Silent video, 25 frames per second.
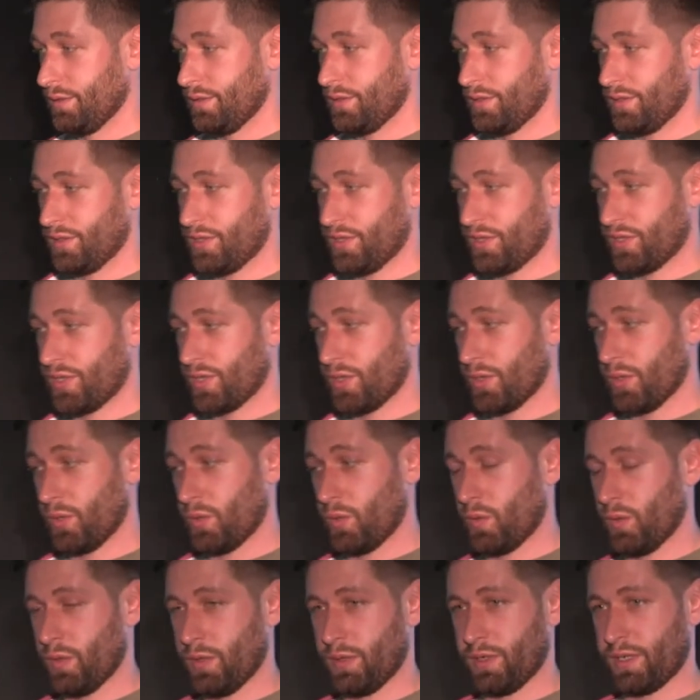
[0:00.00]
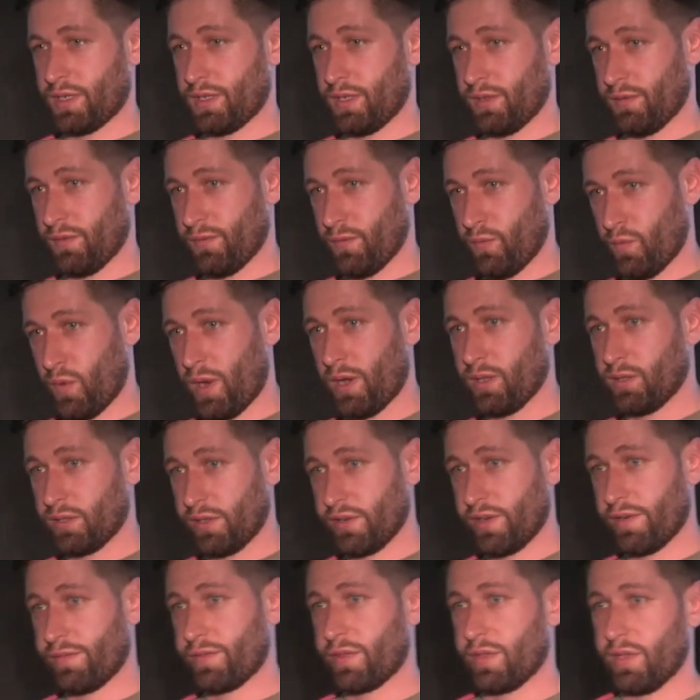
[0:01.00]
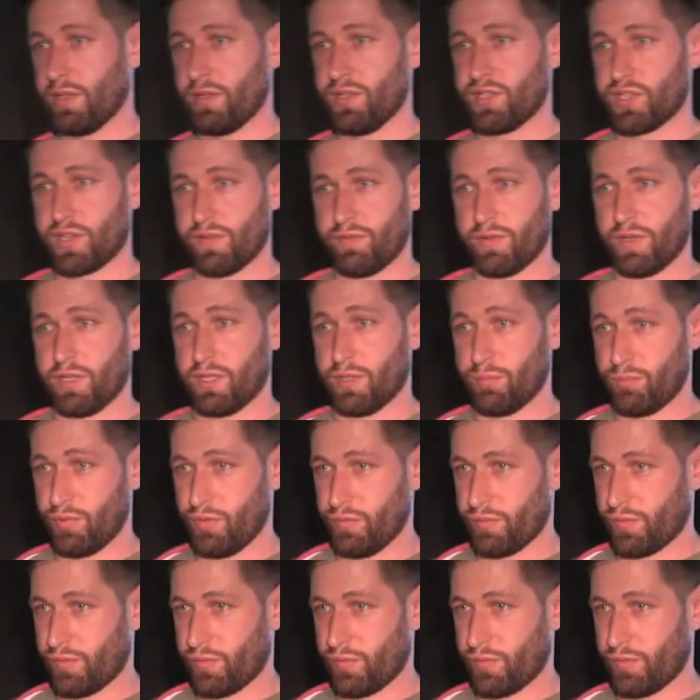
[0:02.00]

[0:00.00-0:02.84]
So while GraphQL is available